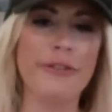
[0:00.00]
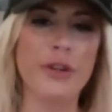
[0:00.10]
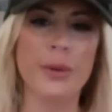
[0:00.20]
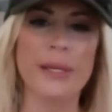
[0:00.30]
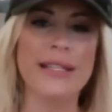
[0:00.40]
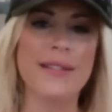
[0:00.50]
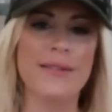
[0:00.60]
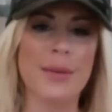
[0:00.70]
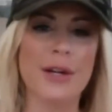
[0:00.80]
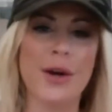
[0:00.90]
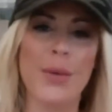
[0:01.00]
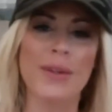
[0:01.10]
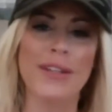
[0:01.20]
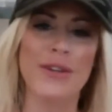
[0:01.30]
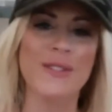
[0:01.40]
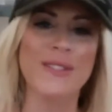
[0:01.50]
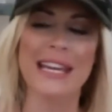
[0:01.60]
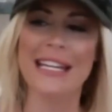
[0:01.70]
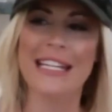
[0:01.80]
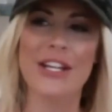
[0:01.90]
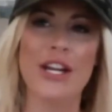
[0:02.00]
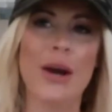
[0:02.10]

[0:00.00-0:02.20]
for a reason that we don't really understand, and,